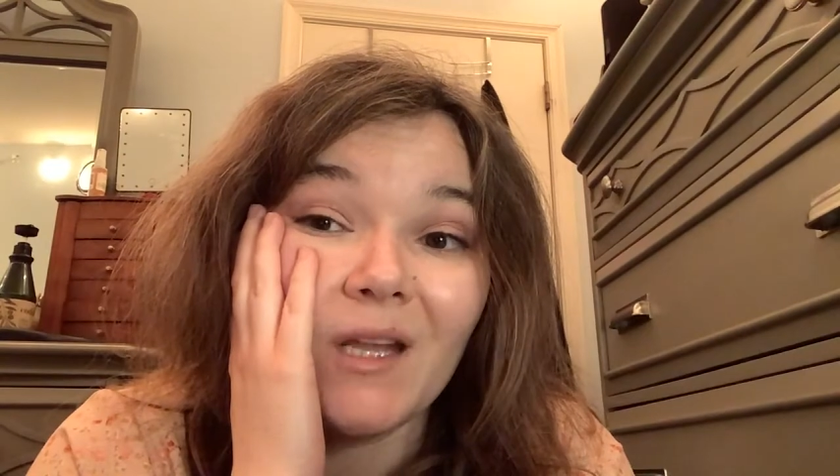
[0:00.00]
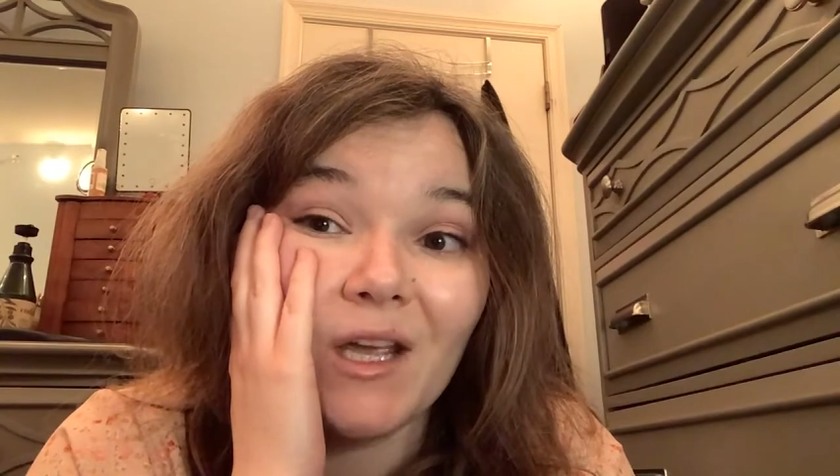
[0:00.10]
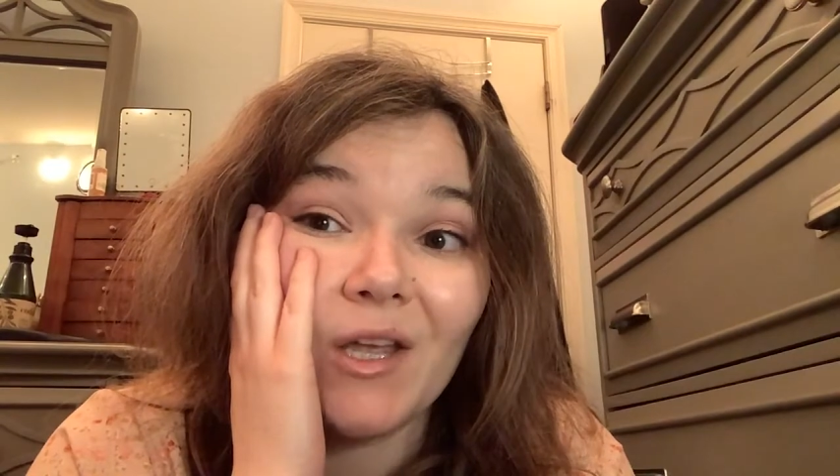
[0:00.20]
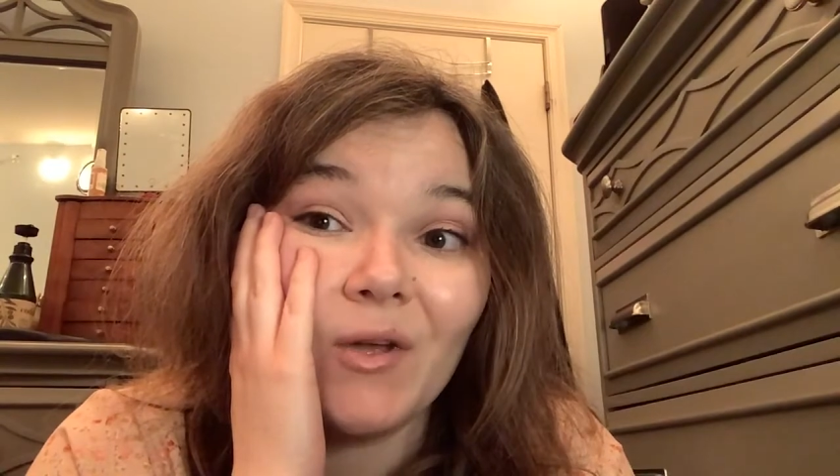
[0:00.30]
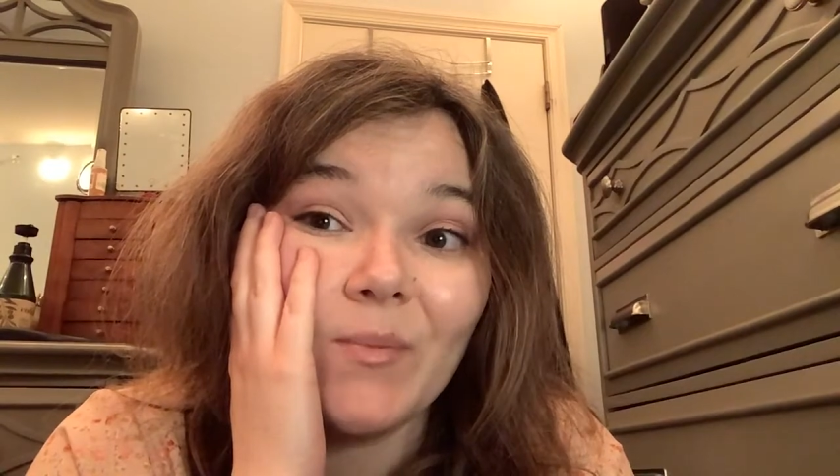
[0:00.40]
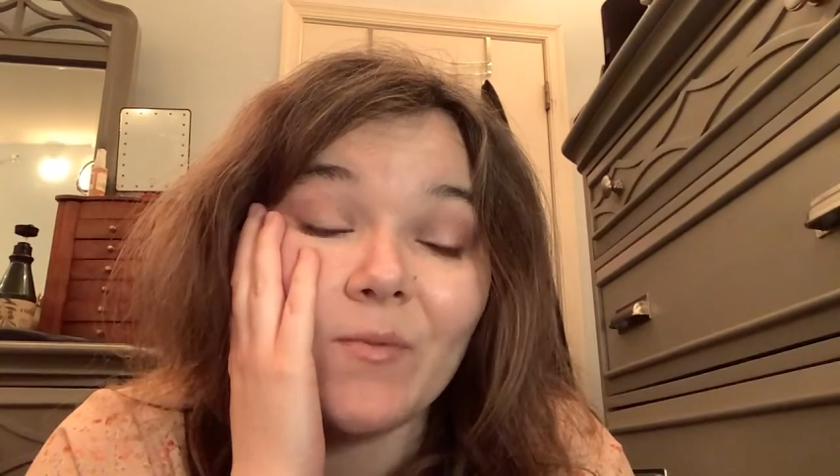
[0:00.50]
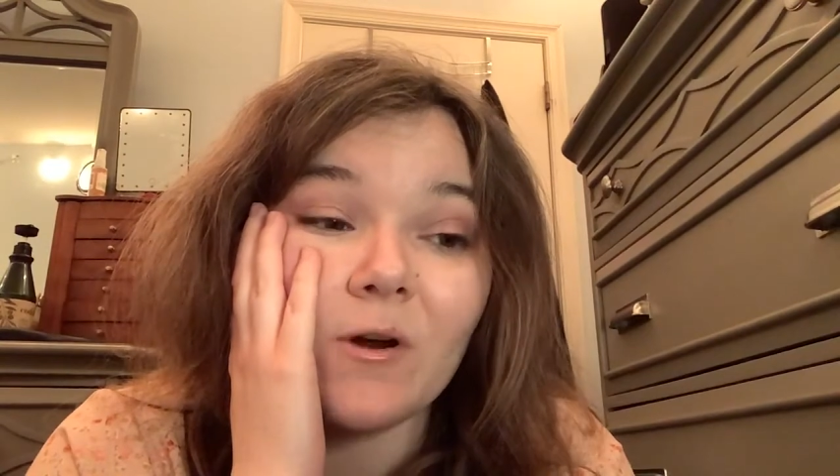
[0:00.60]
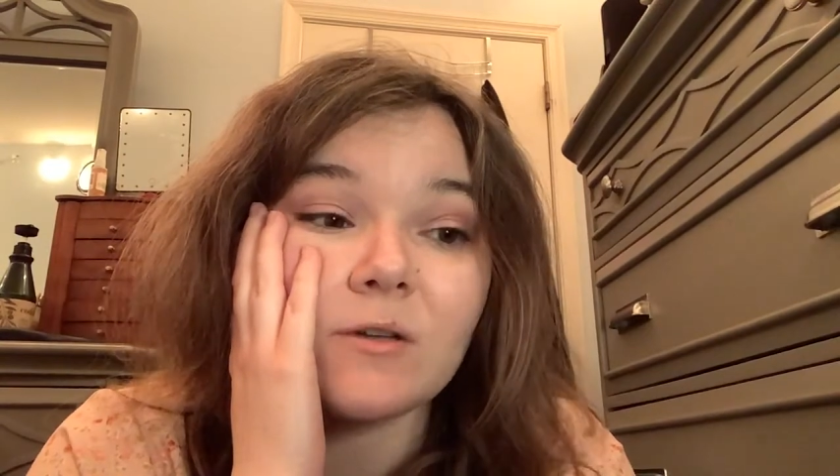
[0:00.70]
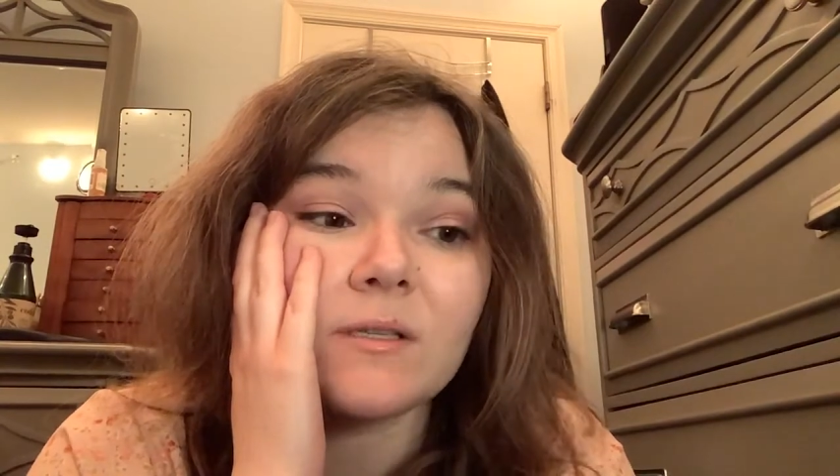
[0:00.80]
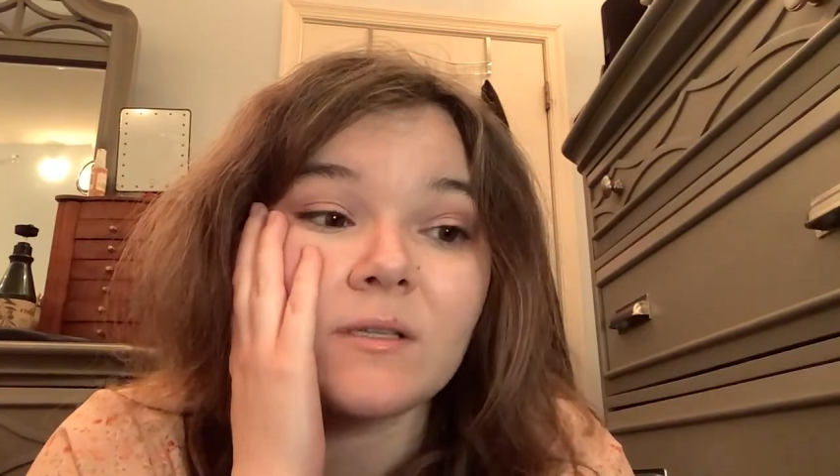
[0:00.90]
It could be
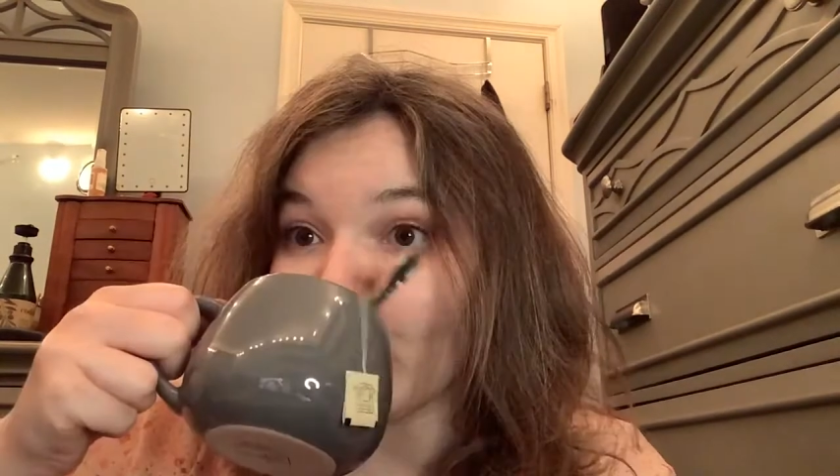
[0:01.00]
worse.